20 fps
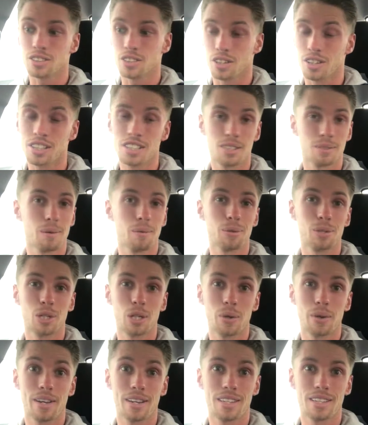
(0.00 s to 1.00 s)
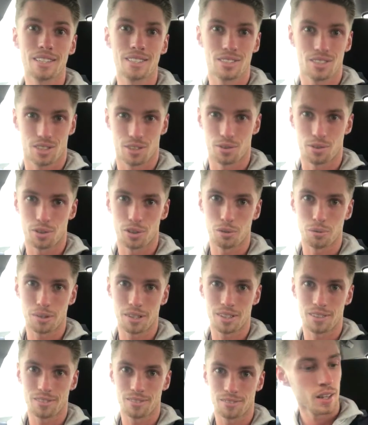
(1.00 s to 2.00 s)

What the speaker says: So this is what we're doing to Rivet.